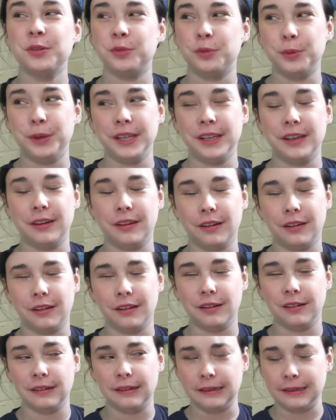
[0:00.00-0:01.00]
We
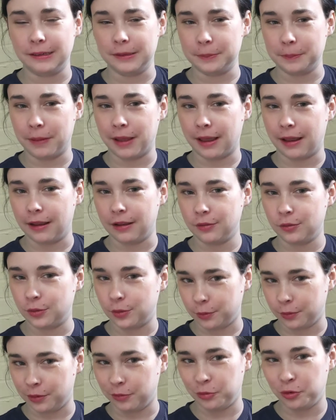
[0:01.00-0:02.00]
are in my
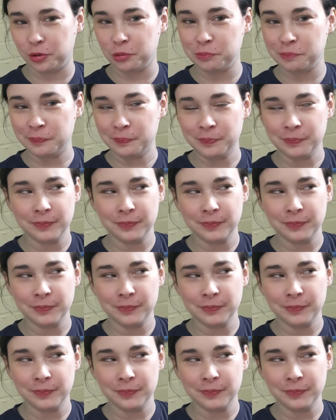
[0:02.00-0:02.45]
sewing room.